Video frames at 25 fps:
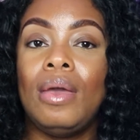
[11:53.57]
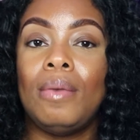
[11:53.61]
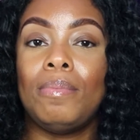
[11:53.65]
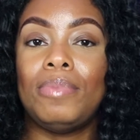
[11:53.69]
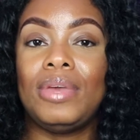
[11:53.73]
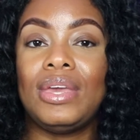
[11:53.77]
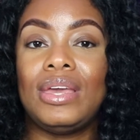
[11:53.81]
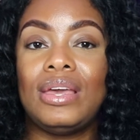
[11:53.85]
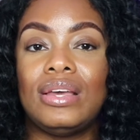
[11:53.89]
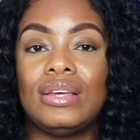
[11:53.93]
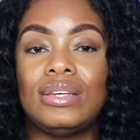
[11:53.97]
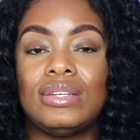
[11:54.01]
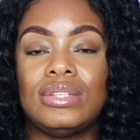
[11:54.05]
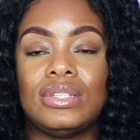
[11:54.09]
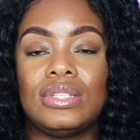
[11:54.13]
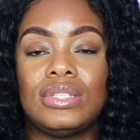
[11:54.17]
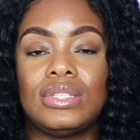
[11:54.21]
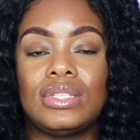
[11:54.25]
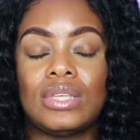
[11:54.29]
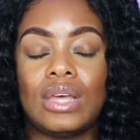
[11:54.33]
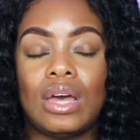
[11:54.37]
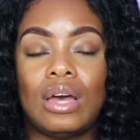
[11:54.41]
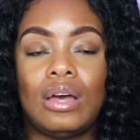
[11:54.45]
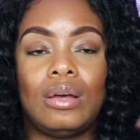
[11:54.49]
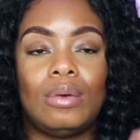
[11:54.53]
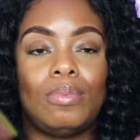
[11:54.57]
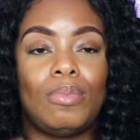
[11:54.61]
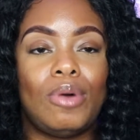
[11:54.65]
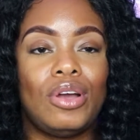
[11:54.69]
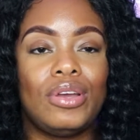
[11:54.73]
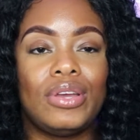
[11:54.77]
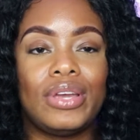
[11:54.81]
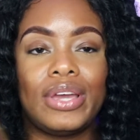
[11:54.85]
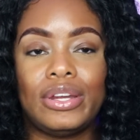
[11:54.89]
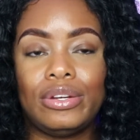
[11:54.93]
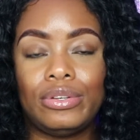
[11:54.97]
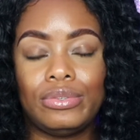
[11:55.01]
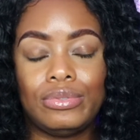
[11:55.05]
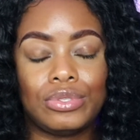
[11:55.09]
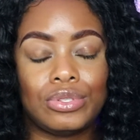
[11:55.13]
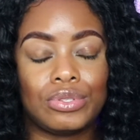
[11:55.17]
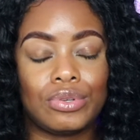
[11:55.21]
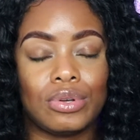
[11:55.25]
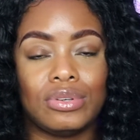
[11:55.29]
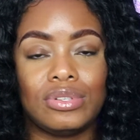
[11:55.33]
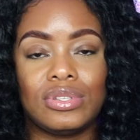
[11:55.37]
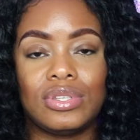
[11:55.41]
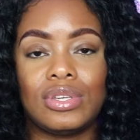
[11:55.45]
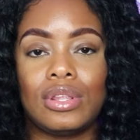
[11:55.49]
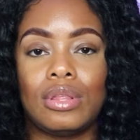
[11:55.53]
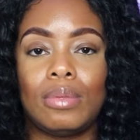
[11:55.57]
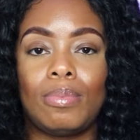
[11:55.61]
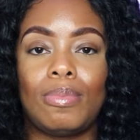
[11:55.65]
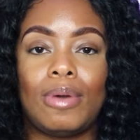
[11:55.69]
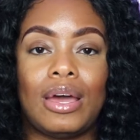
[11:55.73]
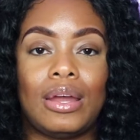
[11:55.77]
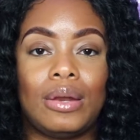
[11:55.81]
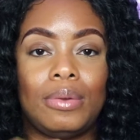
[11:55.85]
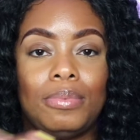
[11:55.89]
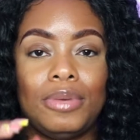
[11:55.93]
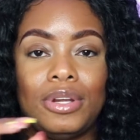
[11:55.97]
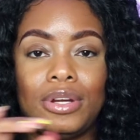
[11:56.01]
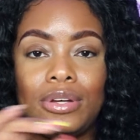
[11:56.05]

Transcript: because all you gotta do is scroll to the bottom.